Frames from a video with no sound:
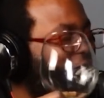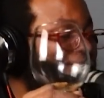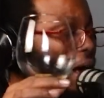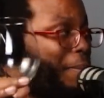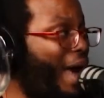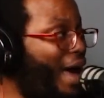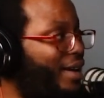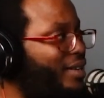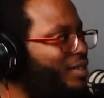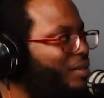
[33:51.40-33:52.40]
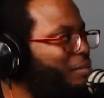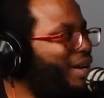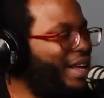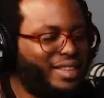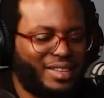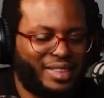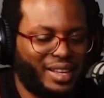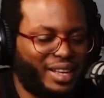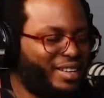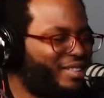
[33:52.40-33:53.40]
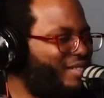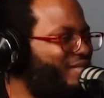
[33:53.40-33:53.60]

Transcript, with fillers: They're not bad, but I think that like